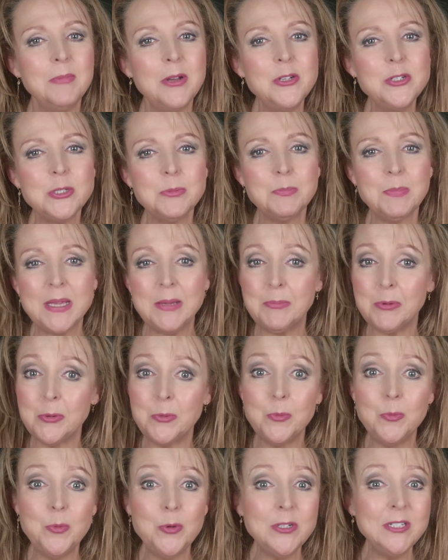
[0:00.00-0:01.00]
Most people
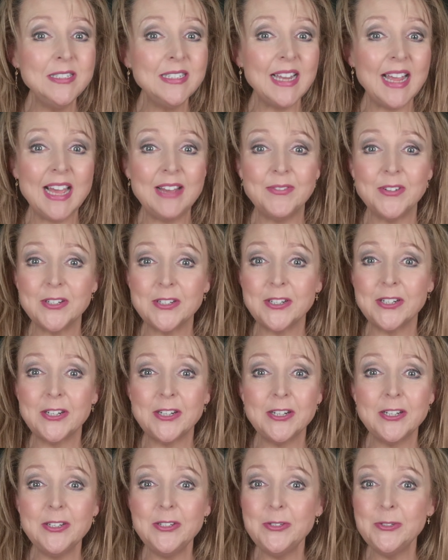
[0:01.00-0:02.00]
wouldn't have a
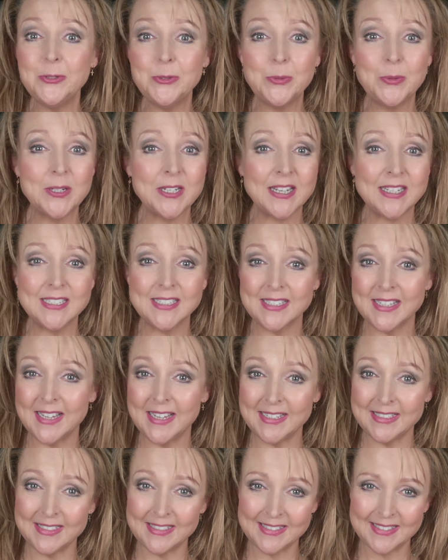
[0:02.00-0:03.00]
clue what I
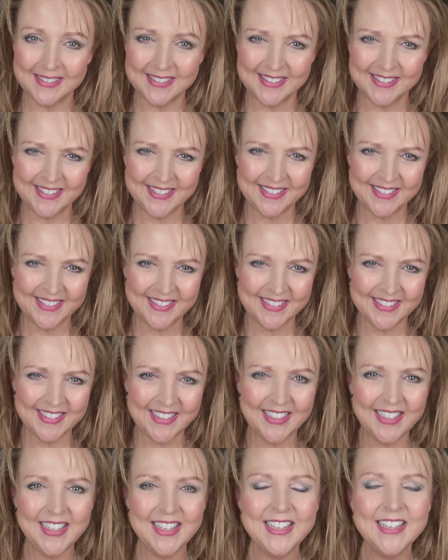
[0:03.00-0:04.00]
said.
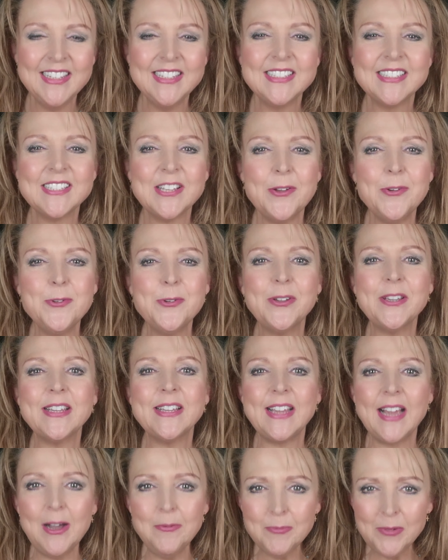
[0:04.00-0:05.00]
So
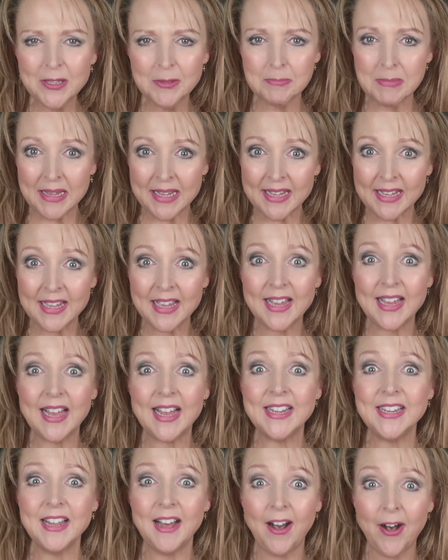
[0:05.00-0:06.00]
come with me
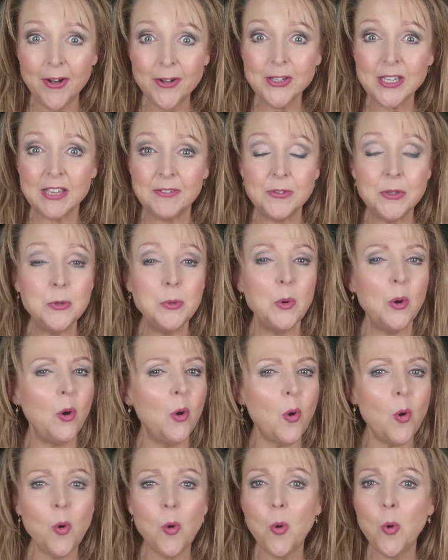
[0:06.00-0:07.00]
and I'll give you
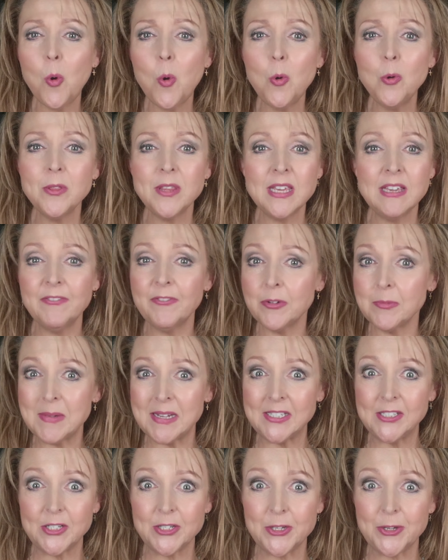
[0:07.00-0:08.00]
all the
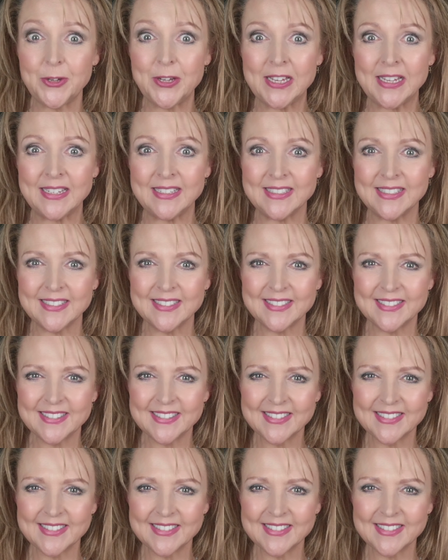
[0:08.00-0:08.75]
information you need.